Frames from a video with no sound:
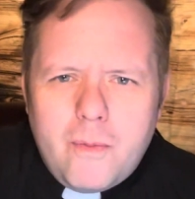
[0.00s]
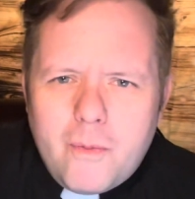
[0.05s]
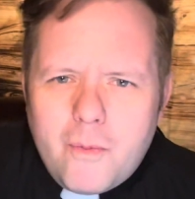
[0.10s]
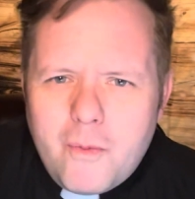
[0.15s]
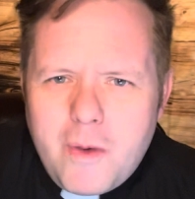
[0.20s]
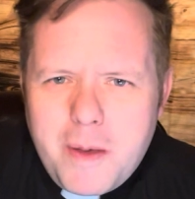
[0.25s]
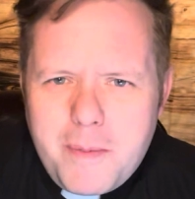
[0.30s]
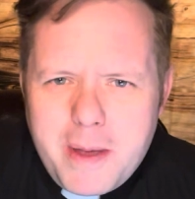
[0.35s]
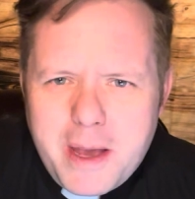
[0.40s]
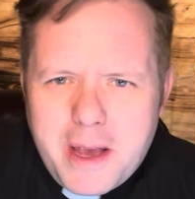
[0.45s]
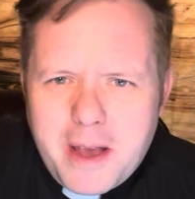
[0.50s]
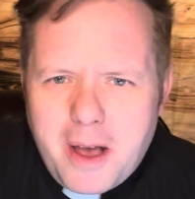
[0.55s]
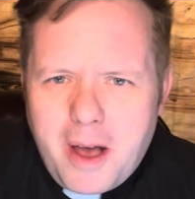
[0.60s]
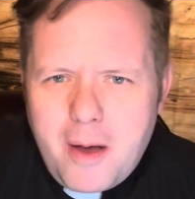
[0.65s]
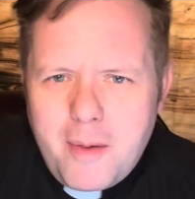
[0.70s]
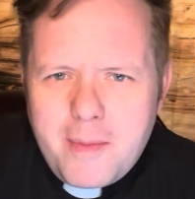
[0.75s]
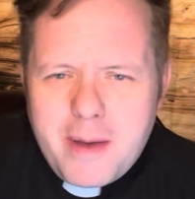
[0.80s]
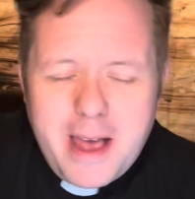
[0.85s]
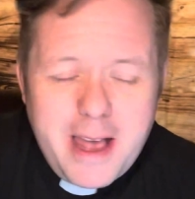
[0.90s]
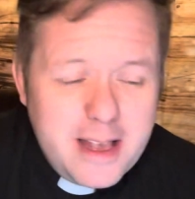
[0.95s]
we
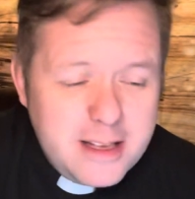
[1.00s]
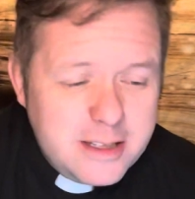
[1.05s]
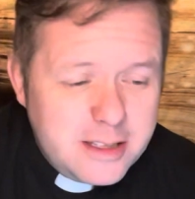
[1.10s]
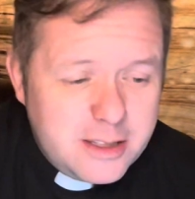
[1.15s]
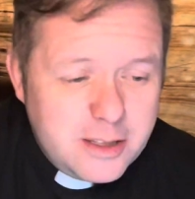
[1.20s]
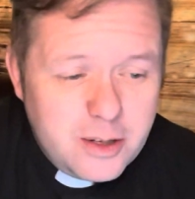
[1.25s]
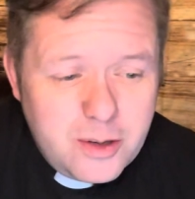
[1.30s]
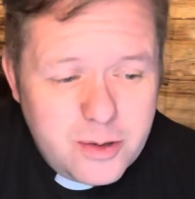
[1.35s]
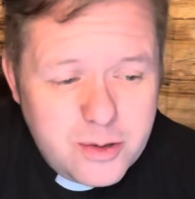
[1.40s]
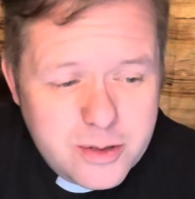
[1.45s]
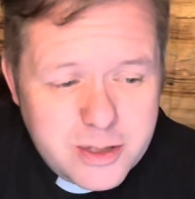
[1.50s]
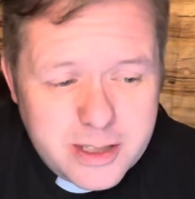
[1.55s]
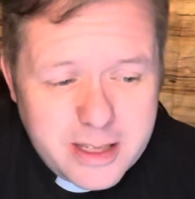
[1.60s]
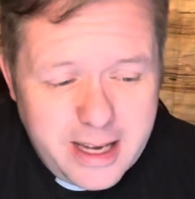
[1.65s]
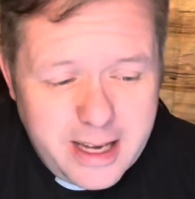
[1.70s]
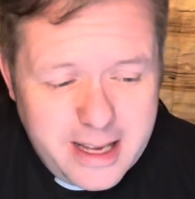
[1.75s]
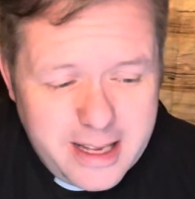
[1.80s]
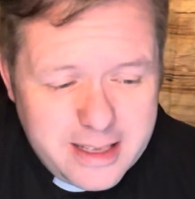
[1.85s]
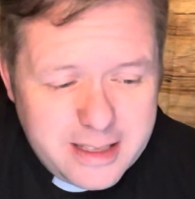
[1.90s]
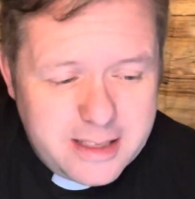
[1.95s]
become as those
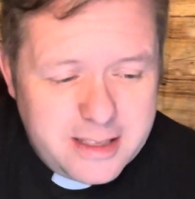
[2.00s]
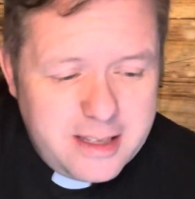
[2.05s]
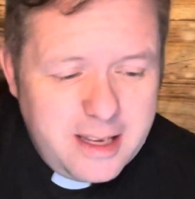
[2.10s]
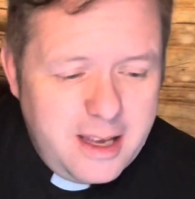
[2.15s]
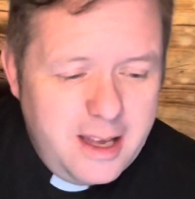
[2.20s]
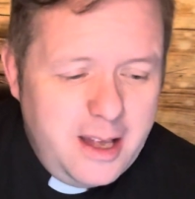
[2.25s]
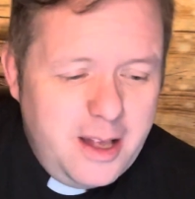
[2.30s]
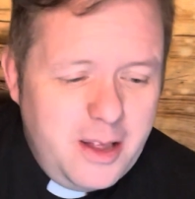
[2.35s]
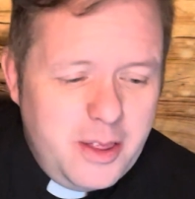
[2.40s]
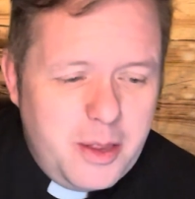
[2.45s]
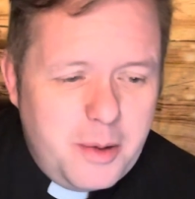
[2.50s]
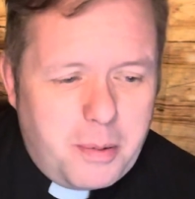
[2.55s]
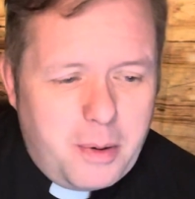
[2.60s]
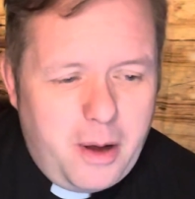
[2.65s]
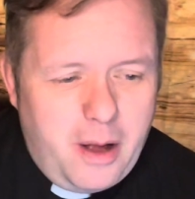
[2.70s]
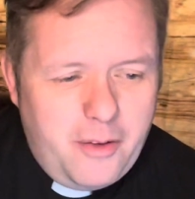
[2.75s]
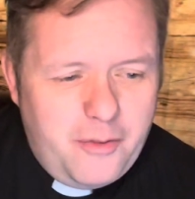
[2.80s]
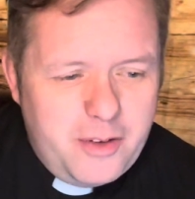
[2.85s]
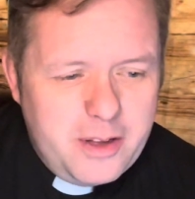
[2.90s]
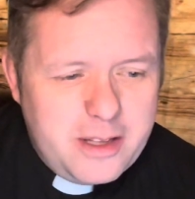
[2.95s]
as the
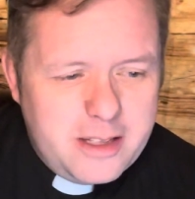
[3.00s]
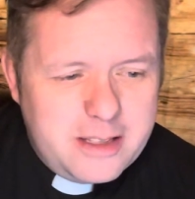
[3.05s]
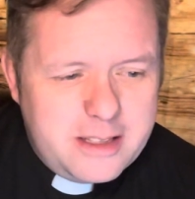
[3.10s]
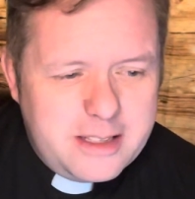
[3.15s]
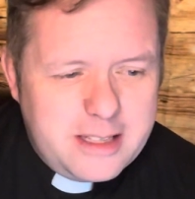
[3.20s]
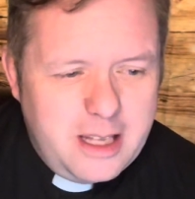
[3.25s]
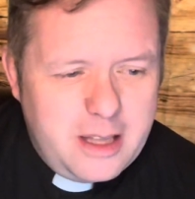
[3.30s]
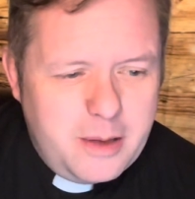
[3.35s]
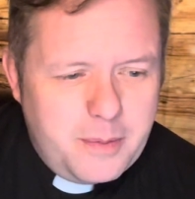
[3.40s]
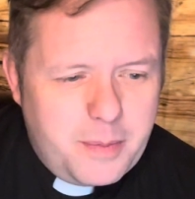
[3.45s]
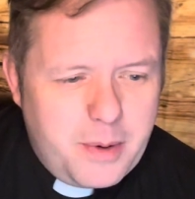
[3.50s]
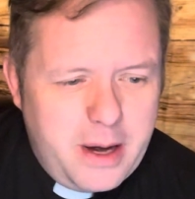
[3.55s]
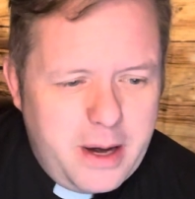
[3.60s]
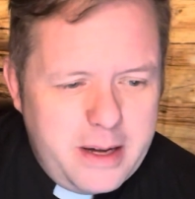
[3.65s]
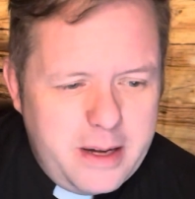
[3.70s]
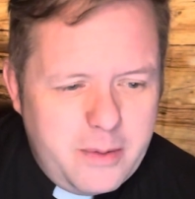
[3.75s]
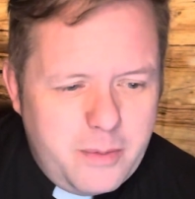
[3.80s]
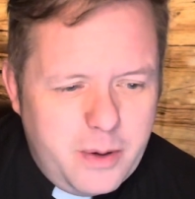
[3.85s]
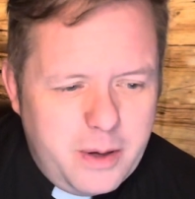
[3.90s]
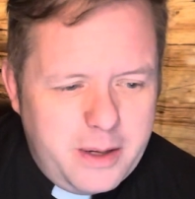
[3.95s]
prophets
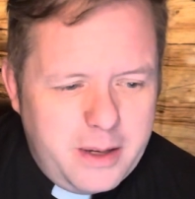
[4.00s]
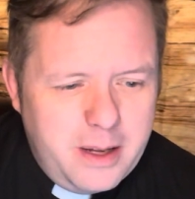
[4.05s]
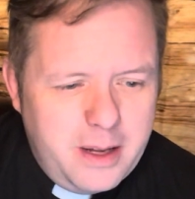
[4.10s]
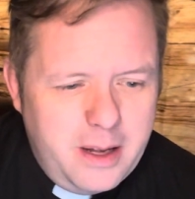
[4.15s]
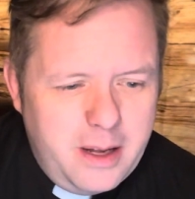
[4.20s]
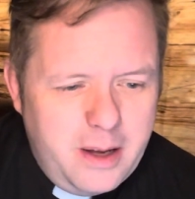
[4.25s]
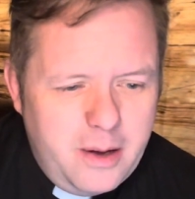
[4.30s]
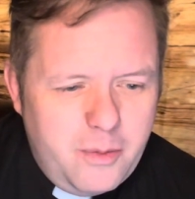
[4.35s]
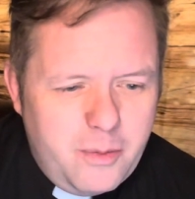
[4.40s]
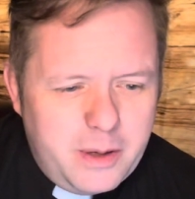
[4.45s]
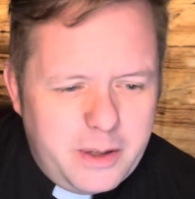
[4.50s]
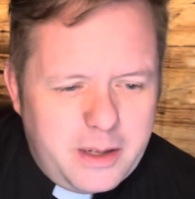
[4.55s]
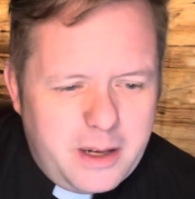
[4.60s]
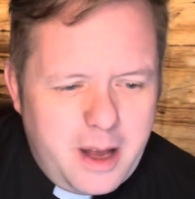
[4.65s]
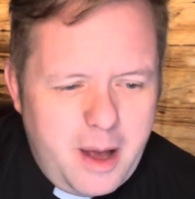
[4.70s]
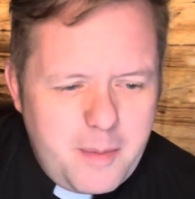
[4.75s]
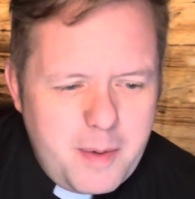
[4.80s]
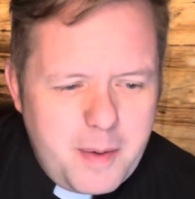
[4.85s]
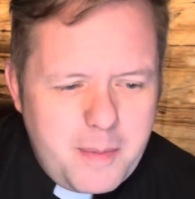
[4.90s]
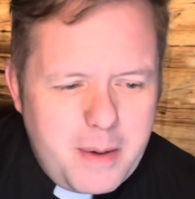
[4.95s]
celebrated would would
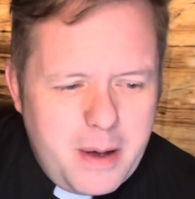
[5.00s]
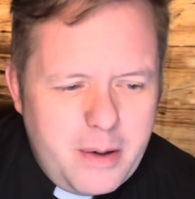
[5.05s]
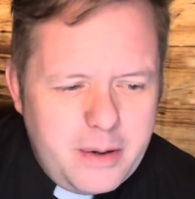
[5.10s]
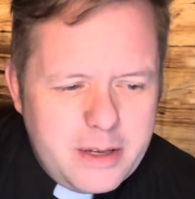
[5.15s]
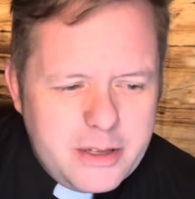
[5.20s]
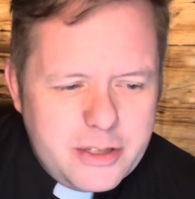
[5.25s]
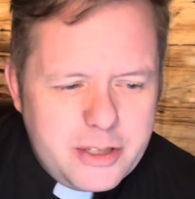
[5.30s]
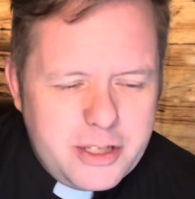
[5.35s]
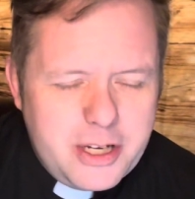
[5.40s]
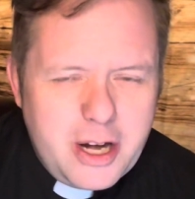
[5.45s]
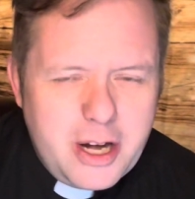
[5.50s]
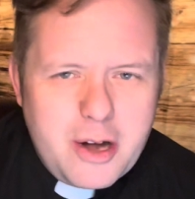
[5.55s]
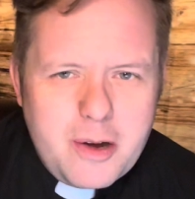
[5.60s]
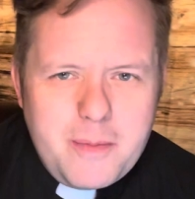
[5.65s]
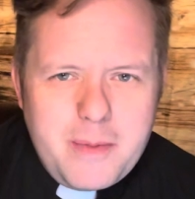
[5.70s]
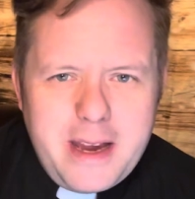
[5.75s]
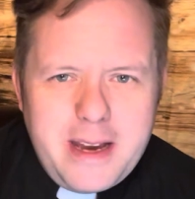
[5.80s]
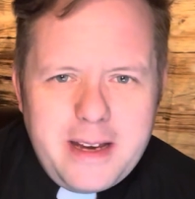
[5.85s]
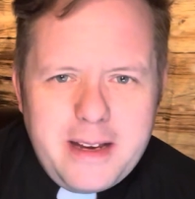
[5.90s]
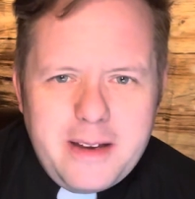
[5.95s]
come about as
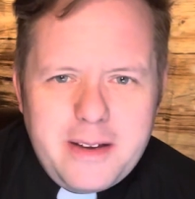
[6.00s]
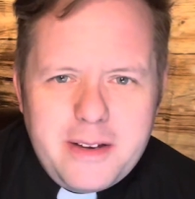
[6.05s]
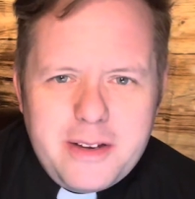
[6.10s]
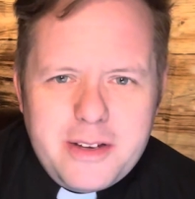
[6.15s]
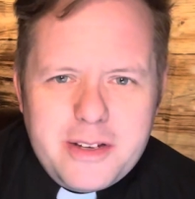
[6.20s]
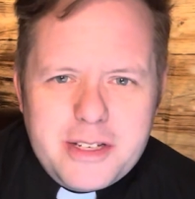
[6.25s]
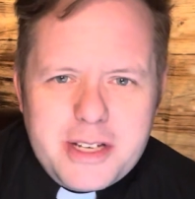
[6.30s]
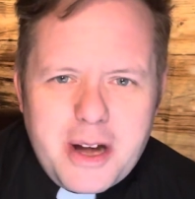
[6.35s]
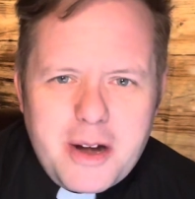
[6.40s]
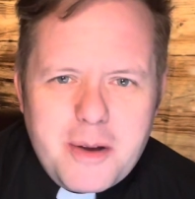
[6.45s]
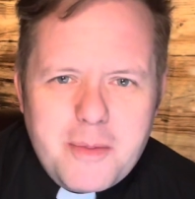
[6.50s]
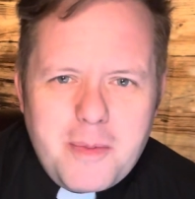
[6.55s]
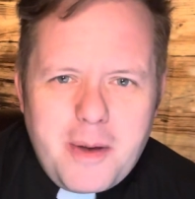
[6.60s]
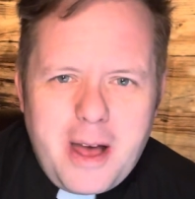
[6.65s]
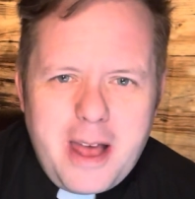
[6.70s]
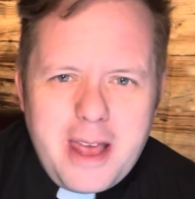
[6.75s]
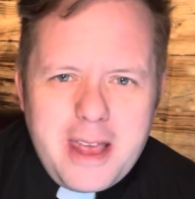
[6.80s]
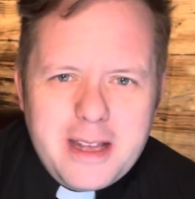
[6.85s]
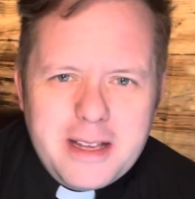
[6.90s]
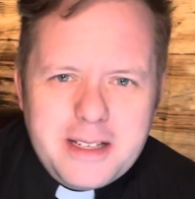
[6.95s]
Jeremiah,
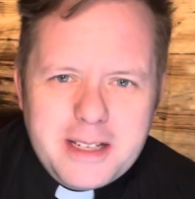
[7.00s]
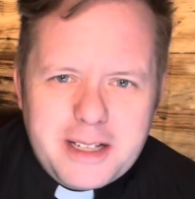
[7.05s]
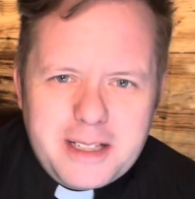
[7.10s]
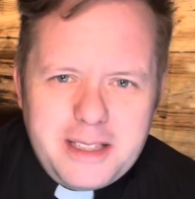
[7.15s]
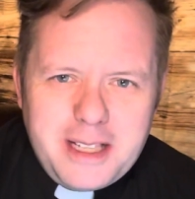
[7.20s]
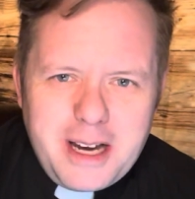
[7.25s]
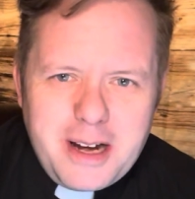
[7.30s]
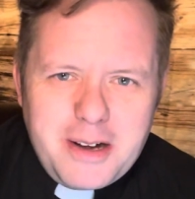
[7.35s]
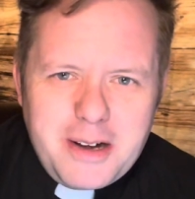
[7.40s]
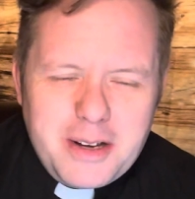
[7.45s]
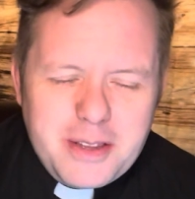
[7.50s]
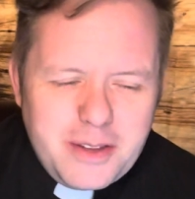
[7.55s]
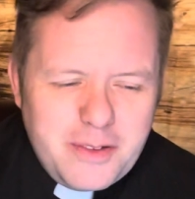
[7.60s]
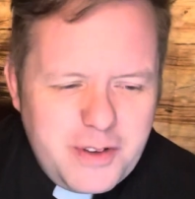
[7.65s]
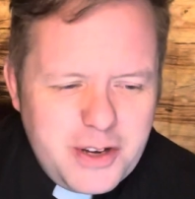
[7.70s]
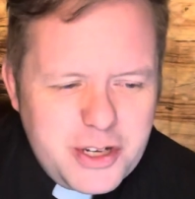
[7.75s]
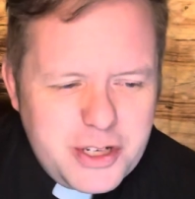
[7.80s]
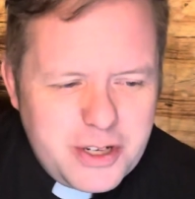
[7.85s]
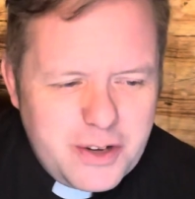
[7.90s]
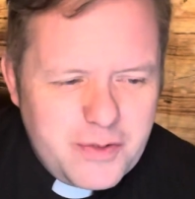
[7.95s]
Jeremiah declared in the
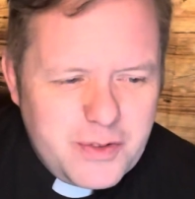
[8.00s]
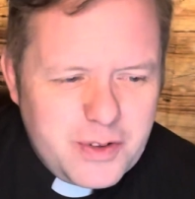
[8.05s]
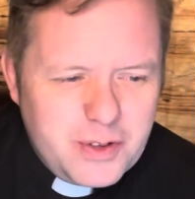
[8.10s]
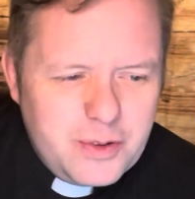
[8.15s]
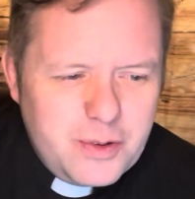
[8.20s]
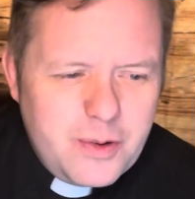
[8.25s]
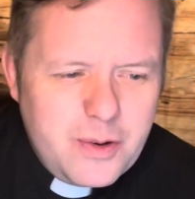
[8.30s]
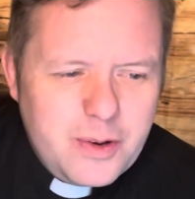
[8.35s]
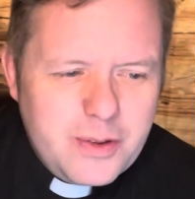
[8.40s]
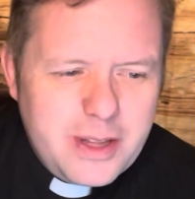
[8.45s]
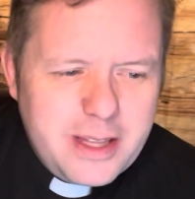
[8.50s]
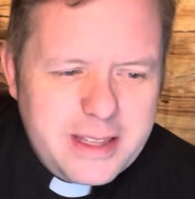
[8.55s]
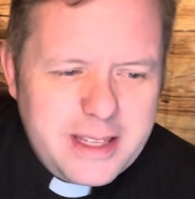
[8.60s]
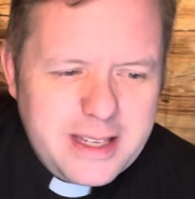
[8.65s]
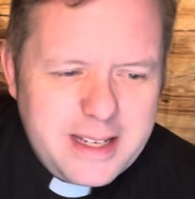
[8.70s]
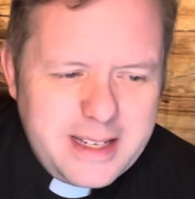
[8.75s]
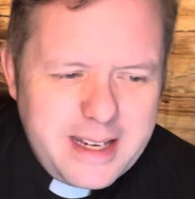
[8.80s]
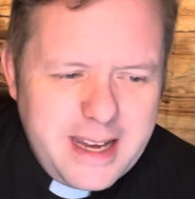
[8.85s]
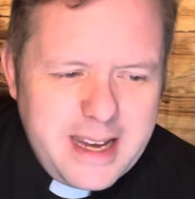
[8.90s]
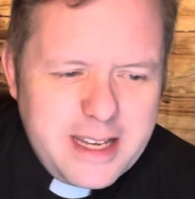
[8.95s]
vision of the Lord that the
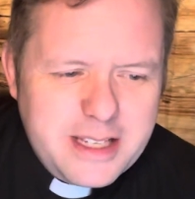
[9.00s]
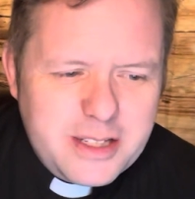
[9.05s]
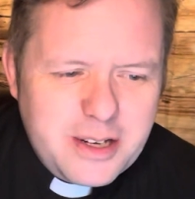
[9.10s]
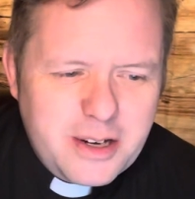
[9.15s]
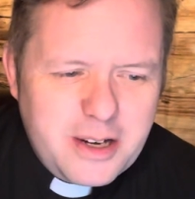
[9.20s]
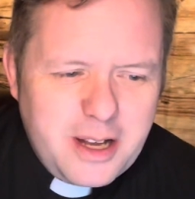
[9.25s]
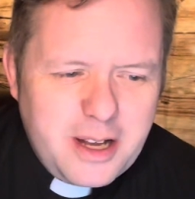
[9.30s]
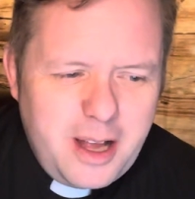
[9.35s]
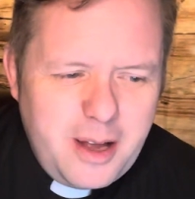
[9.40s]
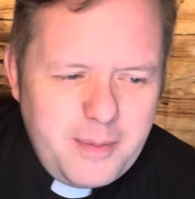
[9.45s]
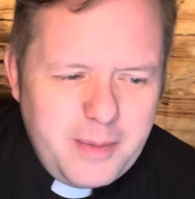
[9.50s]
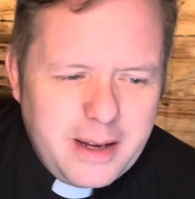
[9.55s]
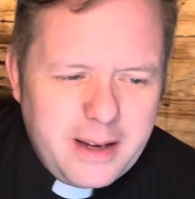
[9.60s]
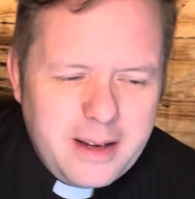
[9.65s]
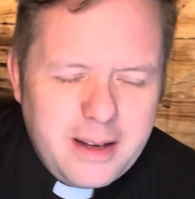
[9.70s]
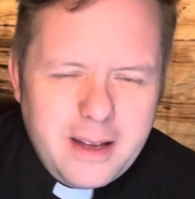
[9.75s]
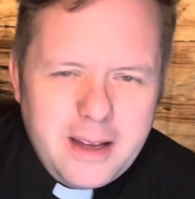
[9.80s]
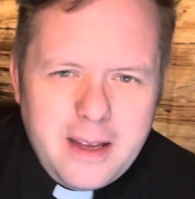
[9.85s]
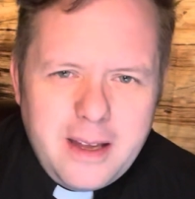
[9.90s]
days are coming